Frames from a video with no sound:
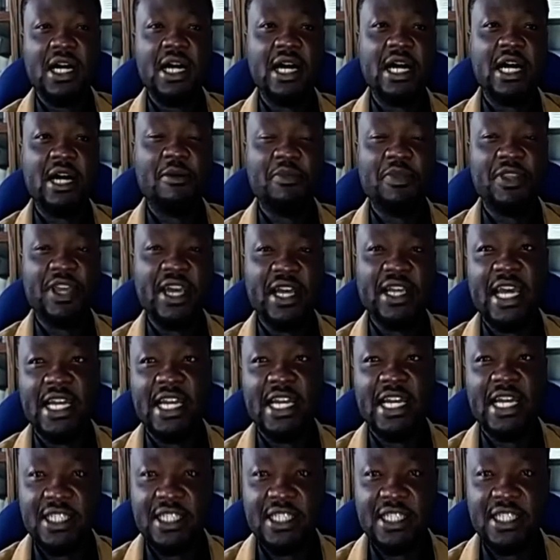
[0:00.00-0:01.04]
They are
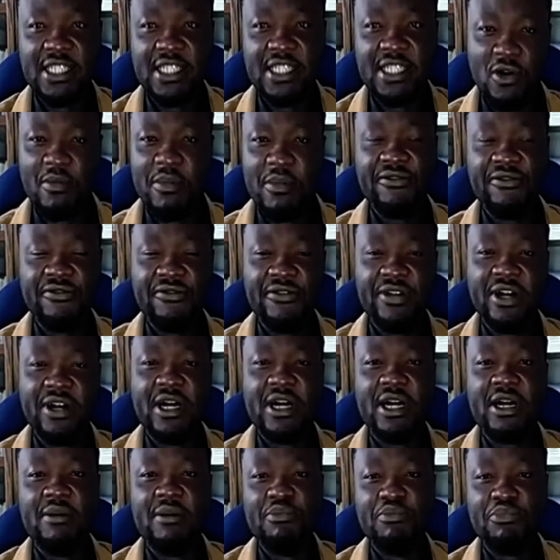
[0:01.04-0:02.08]
getting more of
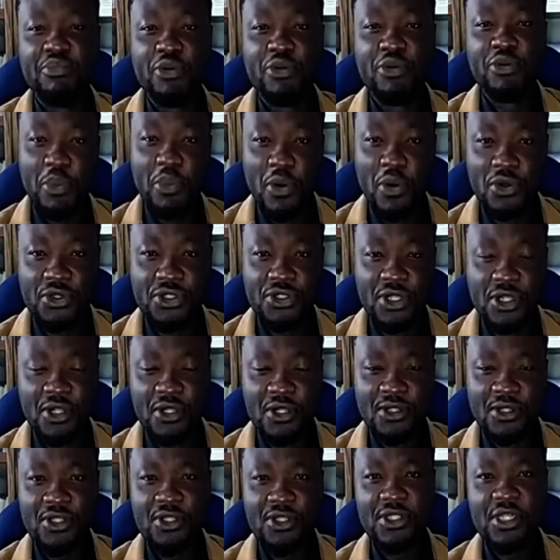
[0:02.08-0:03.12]

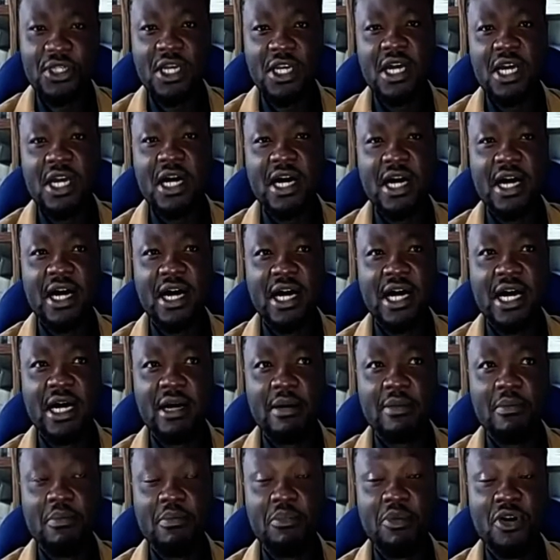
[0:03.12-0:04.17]
proposals,
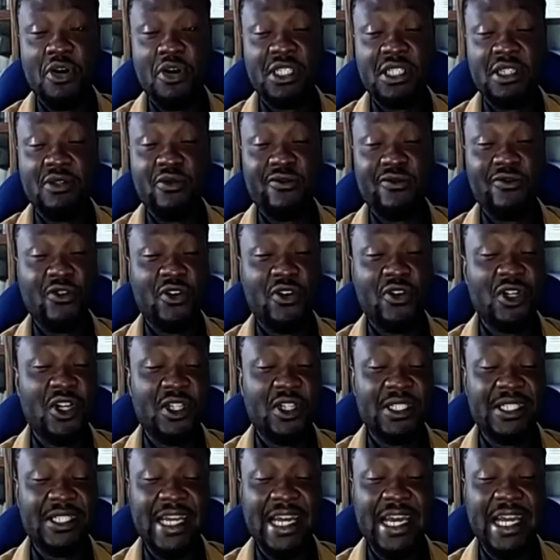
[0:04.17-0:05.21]
but not gotten
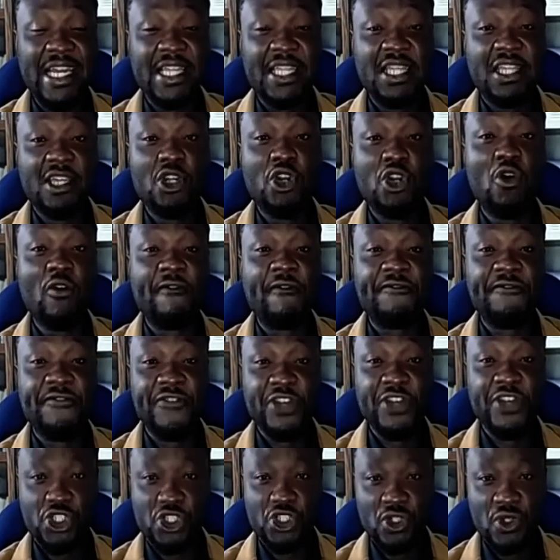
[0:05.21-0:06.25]
any
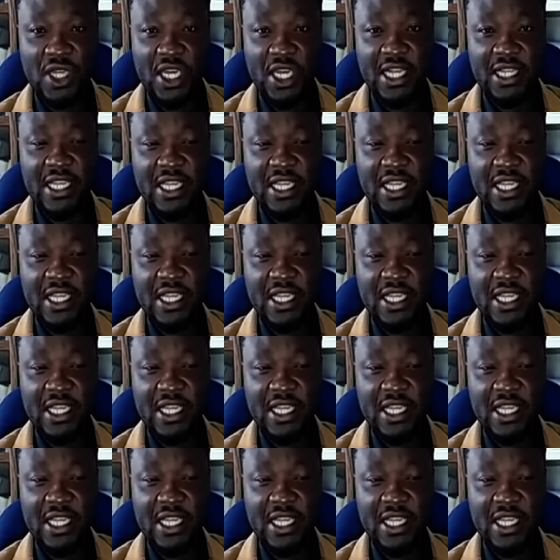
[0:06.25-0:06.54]
show yet.